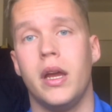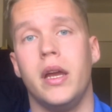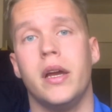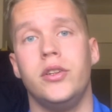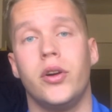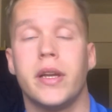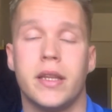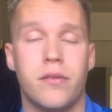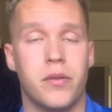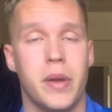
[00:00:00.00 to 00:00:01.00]
and you'll get
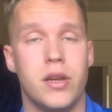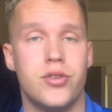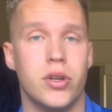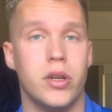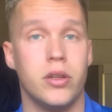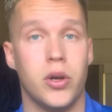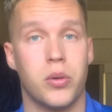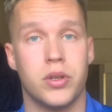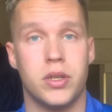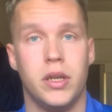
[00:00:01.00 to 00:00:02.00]
the information y'all
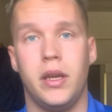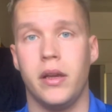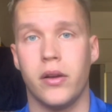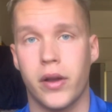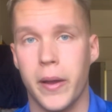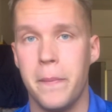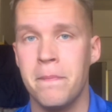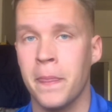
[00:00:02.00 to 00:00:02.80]
were seeking, okay?